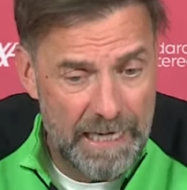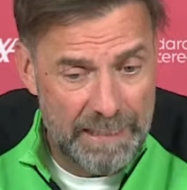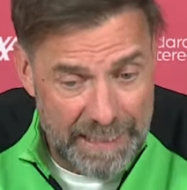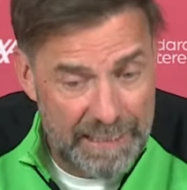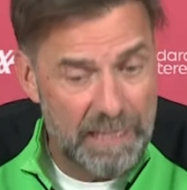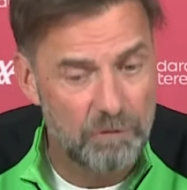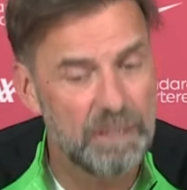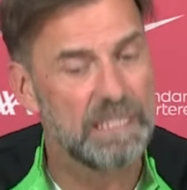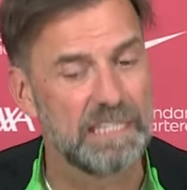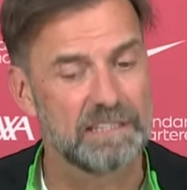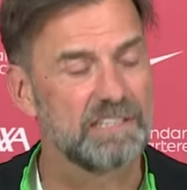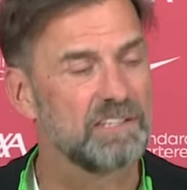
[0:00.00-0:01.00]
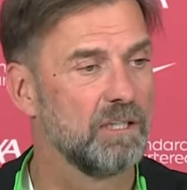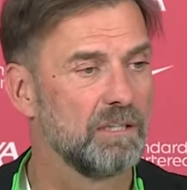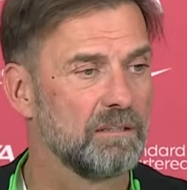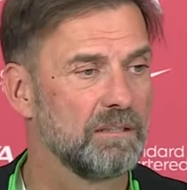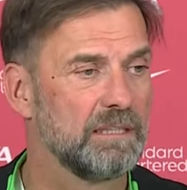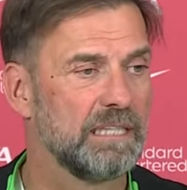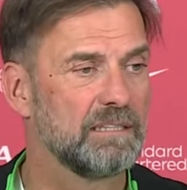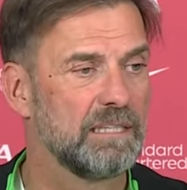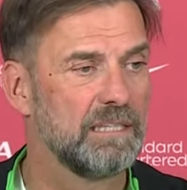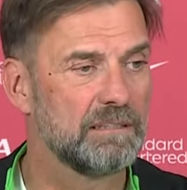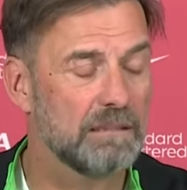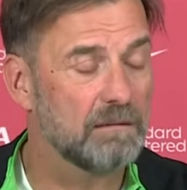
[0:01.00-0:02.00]
And then I realized that's
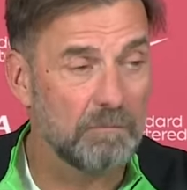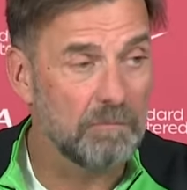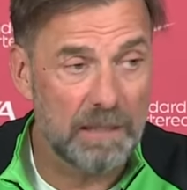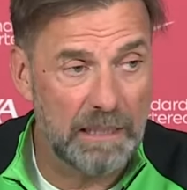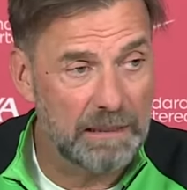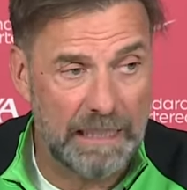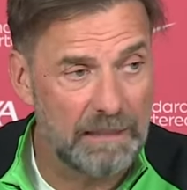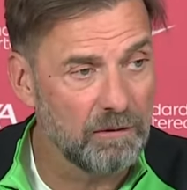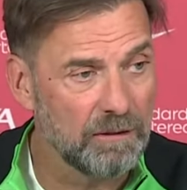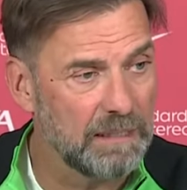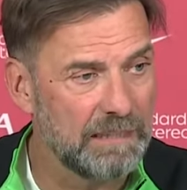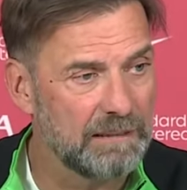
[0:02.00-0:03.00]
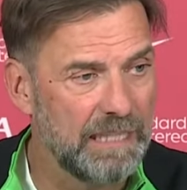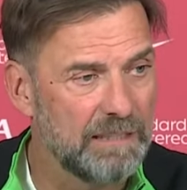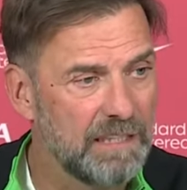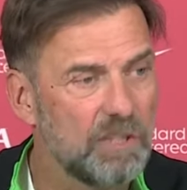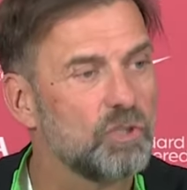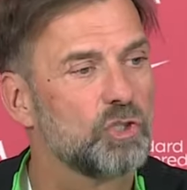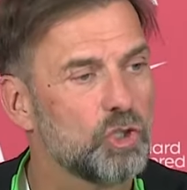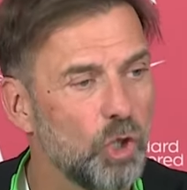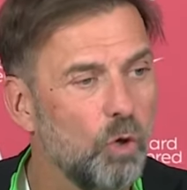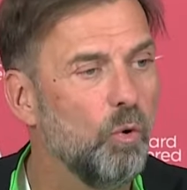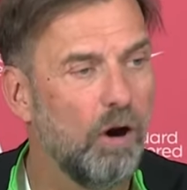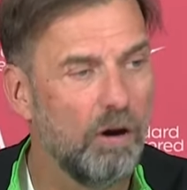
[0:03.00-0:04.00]
something I cannot. I did it
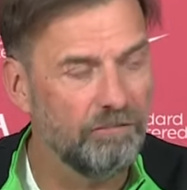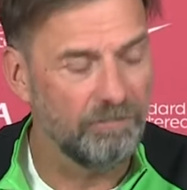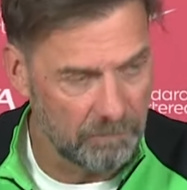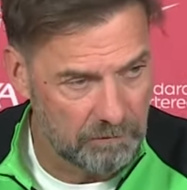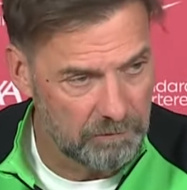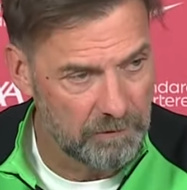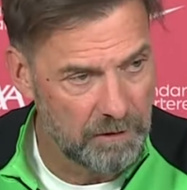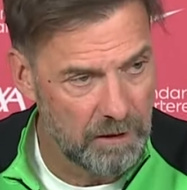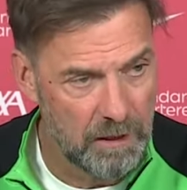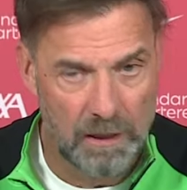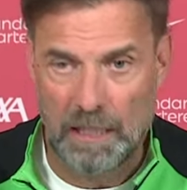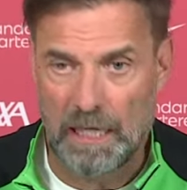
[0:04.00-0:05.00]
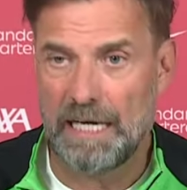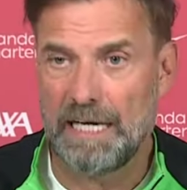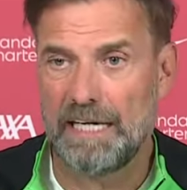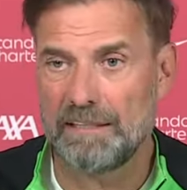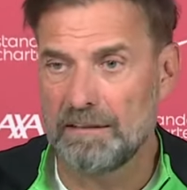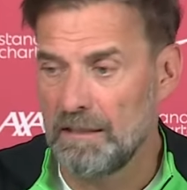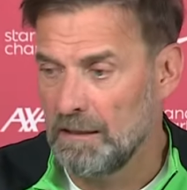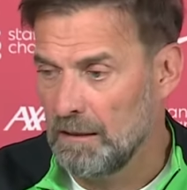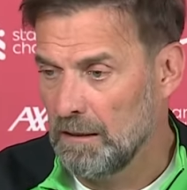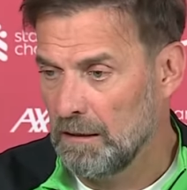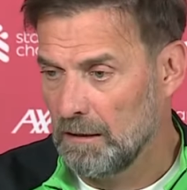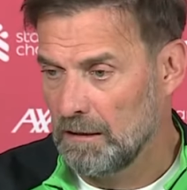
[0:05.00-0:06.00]
so often. I had
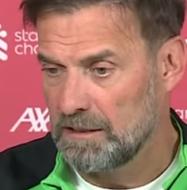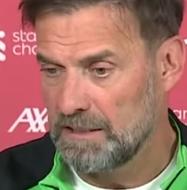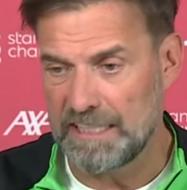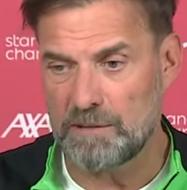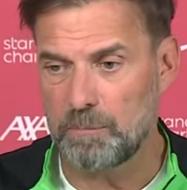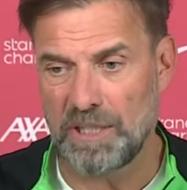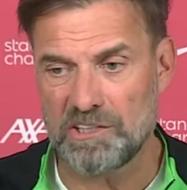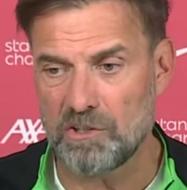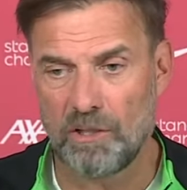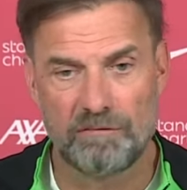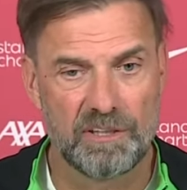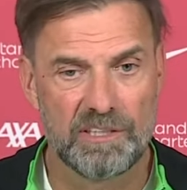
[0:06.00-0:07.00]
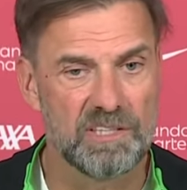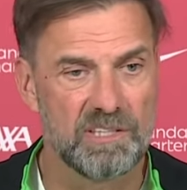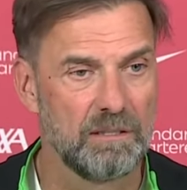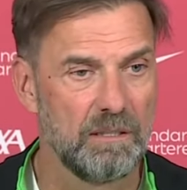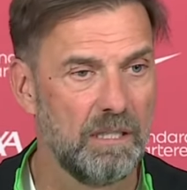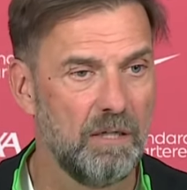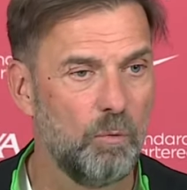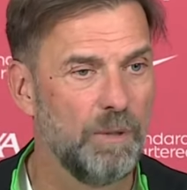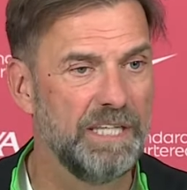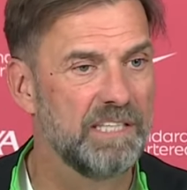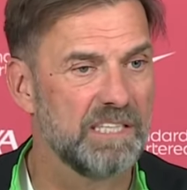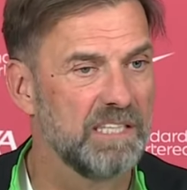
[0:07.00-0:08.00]
6 press conferences a
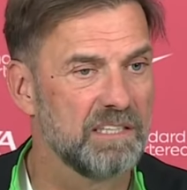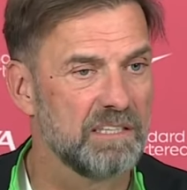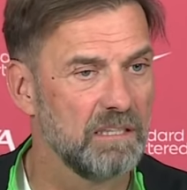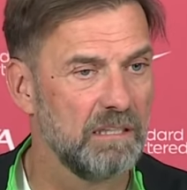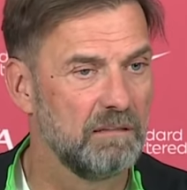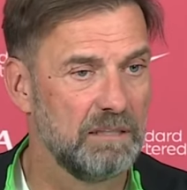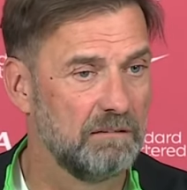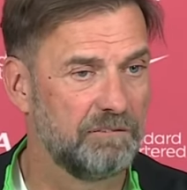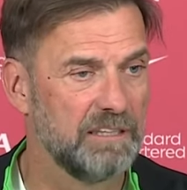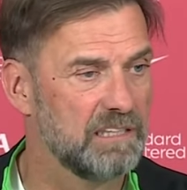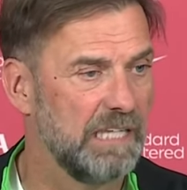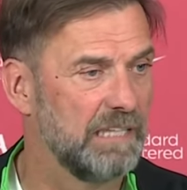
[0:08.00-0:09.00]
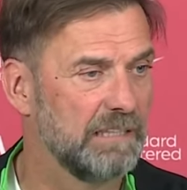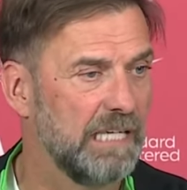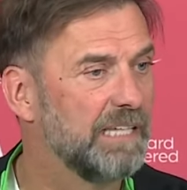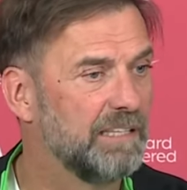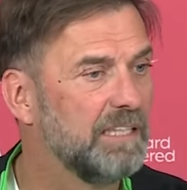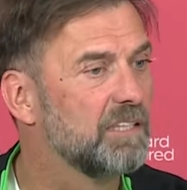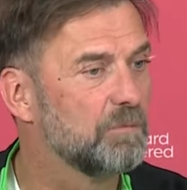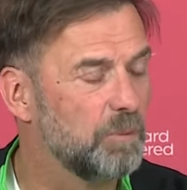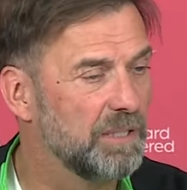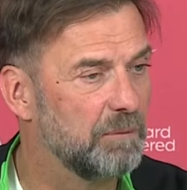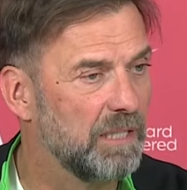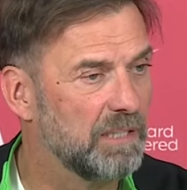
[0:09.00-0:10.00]
week since, it feels like 9 years
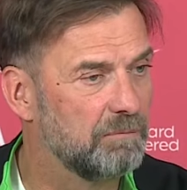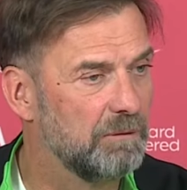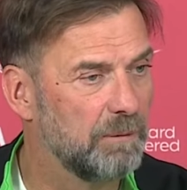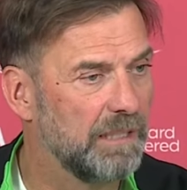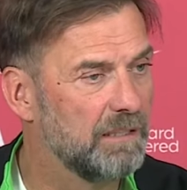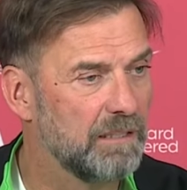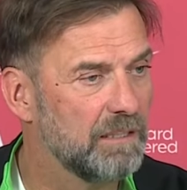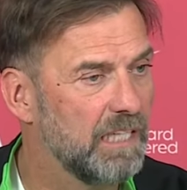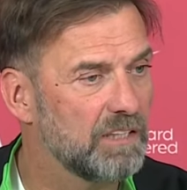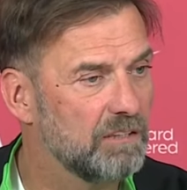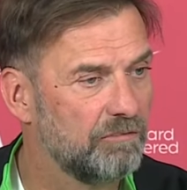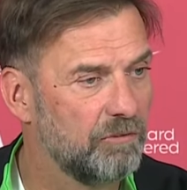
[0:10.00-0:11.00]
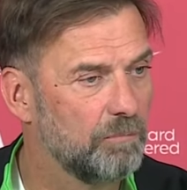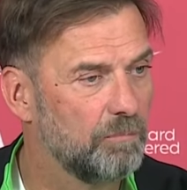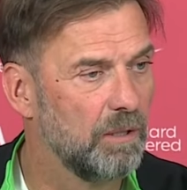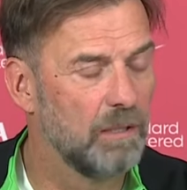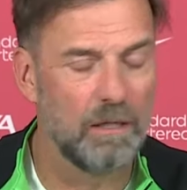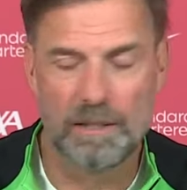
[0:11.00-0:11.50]
pretty much. We played international football.